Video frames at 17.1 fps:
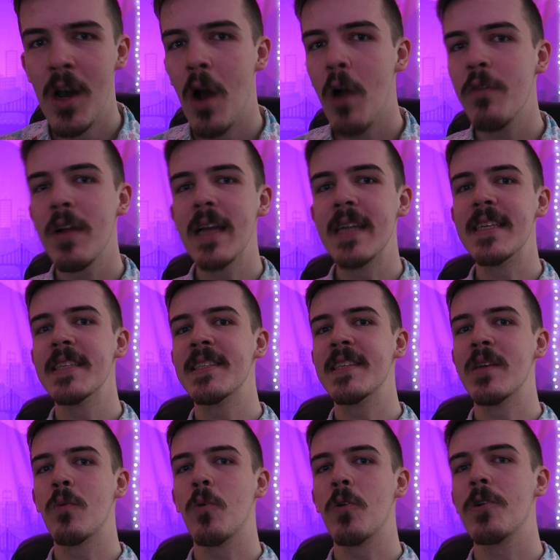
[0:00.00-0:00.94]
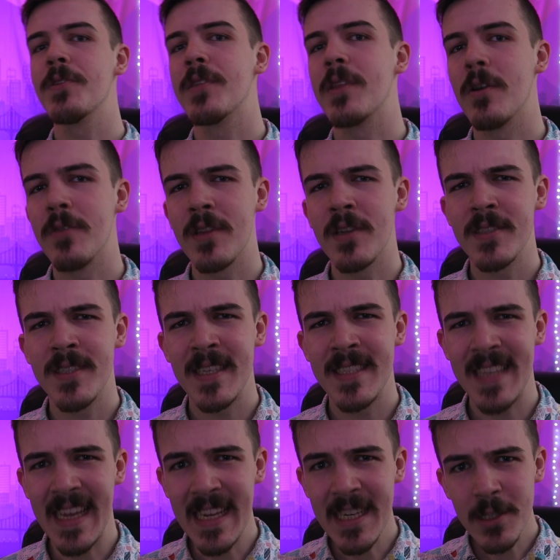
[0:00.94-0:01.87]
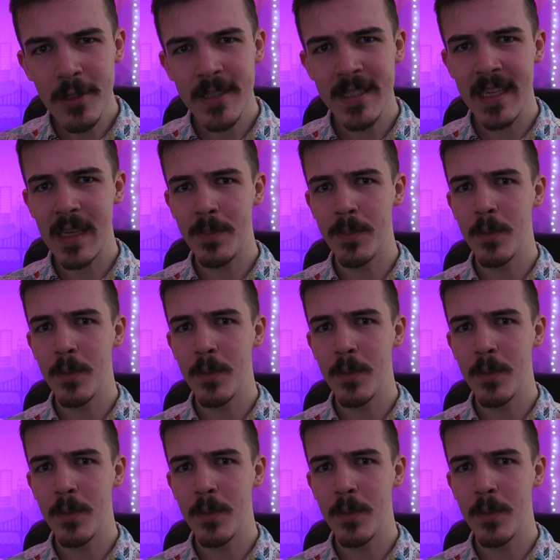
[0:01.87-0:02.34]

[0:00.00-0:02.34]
Over at Disney World, though, there's this interesting